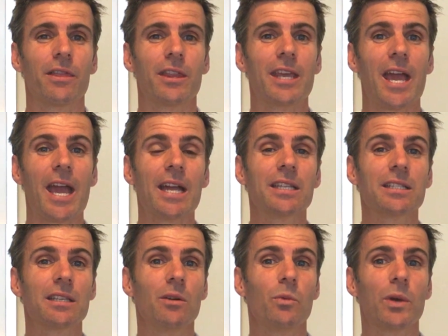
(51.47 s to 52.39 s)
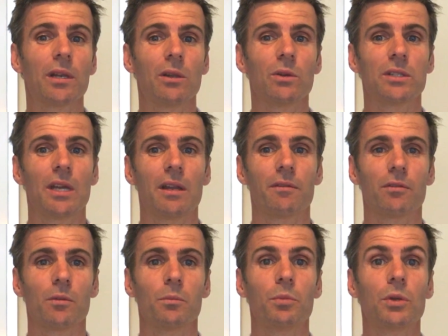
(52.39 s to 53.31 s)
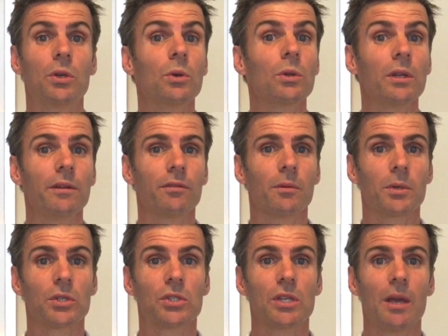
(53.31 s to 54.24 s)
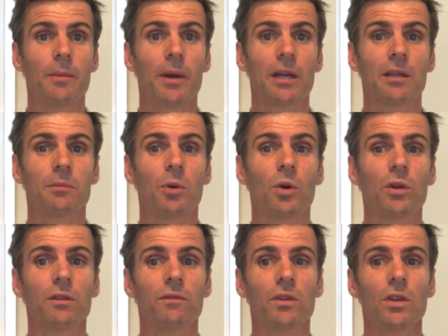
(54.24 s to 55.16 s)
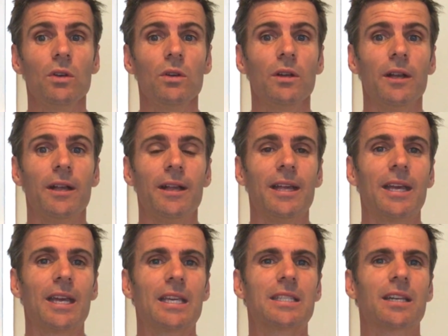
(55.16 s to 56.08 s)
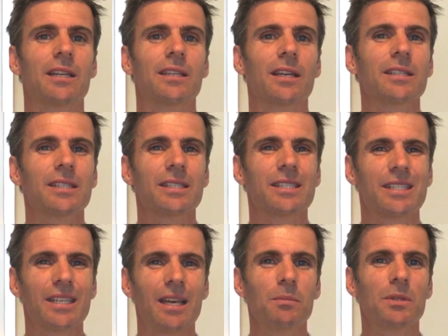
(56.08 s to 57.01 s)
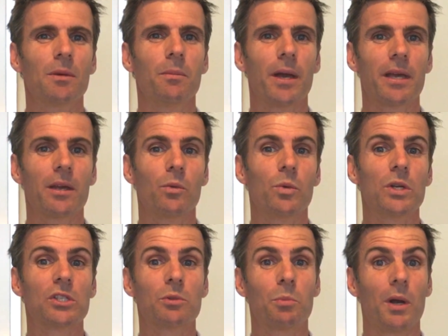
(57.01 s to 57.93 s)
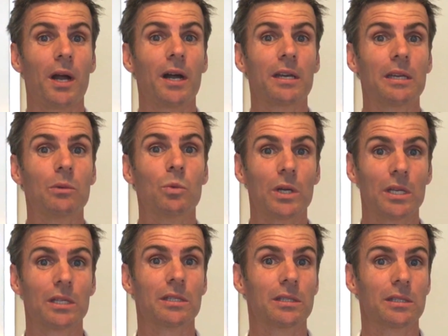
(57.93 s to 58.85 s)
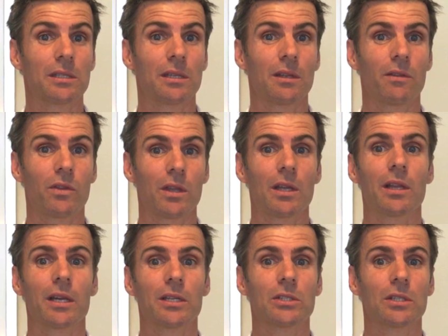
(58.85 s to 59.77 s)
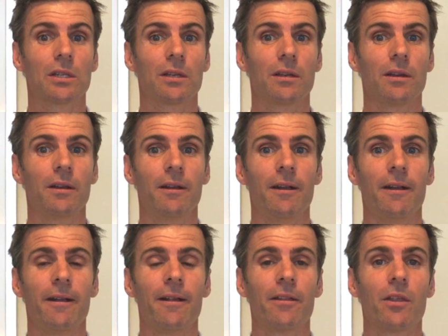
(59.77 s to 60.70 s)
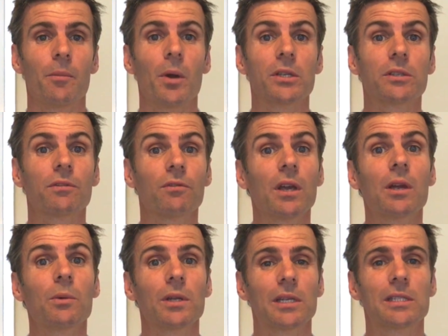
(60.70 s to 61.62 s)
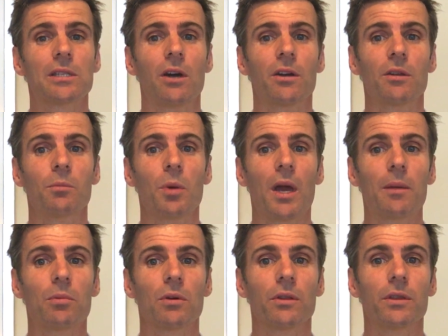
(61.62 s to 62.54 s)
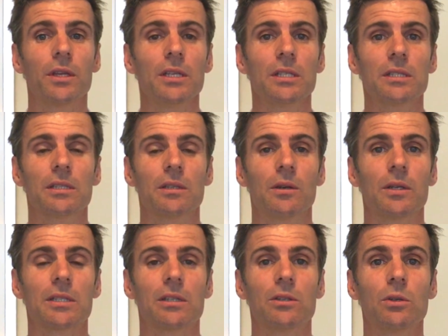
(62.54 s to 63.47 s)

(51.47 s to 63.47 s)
The answer, when looked at purely from a share market point of view, is that it doesn't seem to matter which party wins the election. The most frequently cited paper on this is a